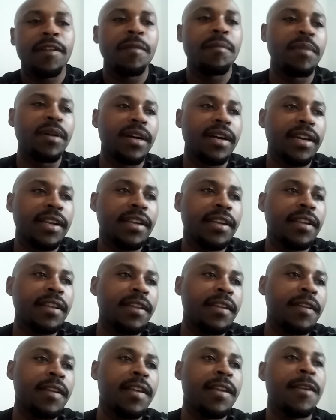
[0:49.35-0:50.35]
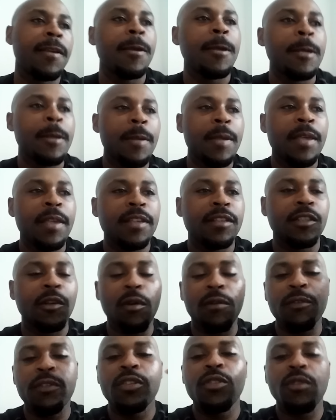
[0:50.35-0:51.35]
But,
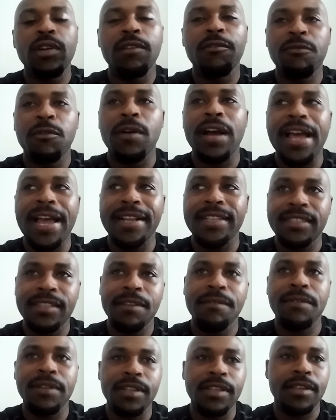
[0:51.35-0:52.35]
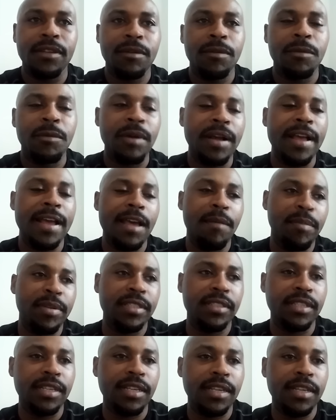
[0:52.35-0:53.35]
so if you're doing it for activity, what
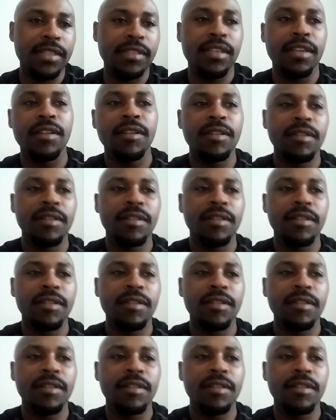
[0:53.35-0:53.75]
happens is